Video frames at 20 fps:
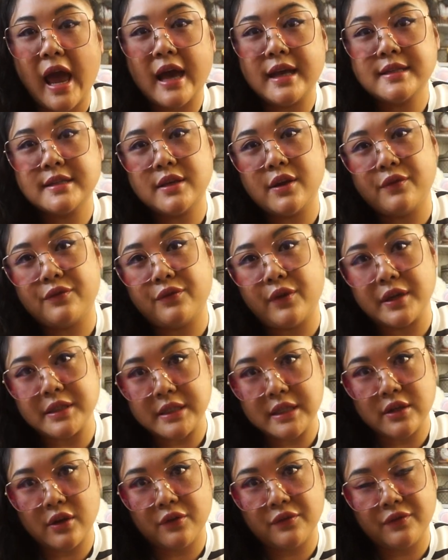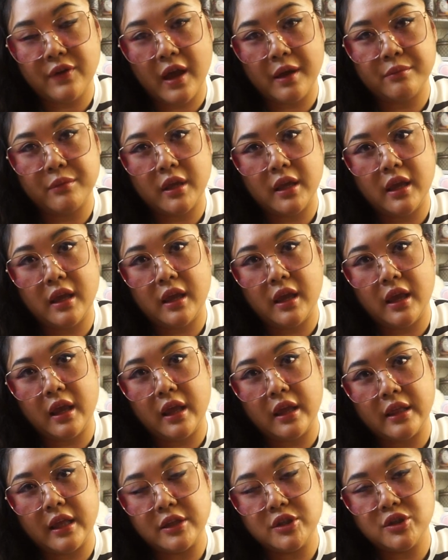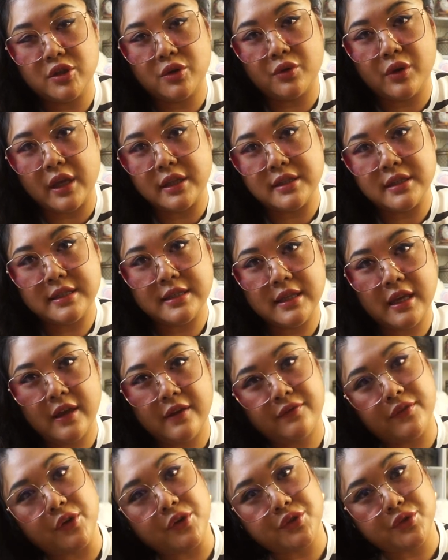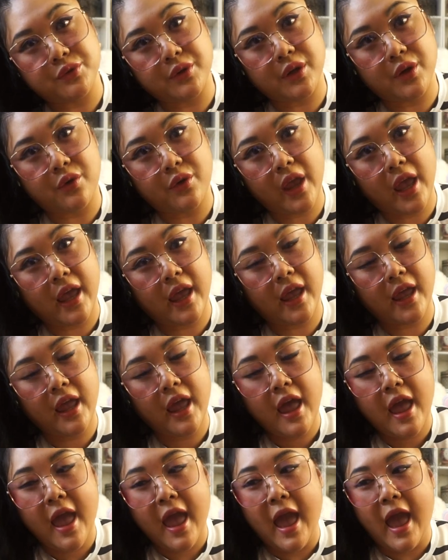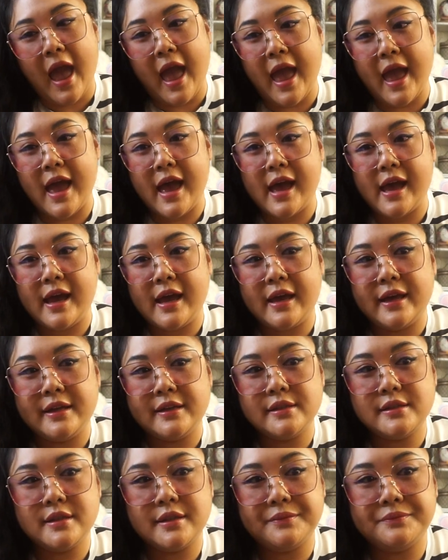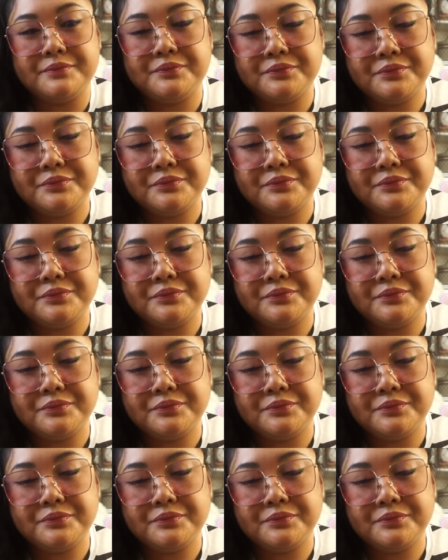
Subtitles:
Ask your friends and your family that you don't get to see if they're doing okay. And